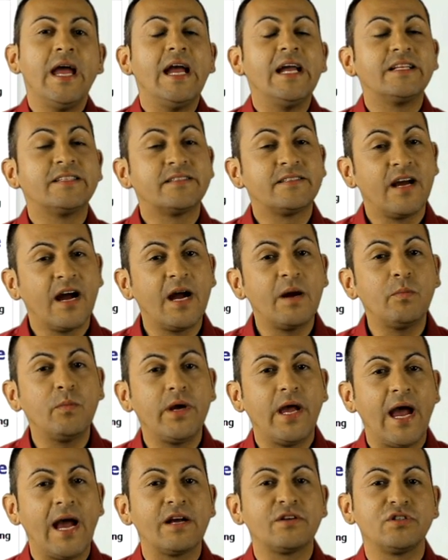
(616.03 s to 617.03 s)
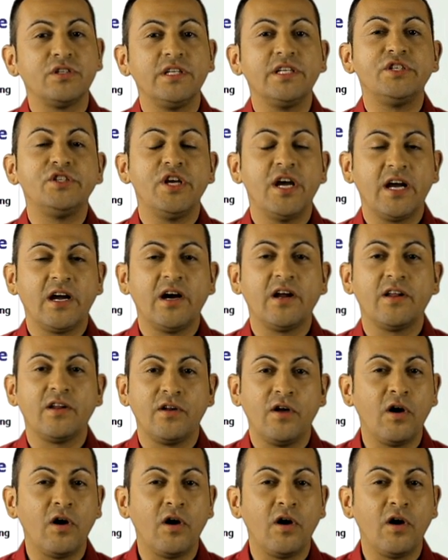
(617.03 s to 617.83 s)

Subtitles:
it's time we actually check out an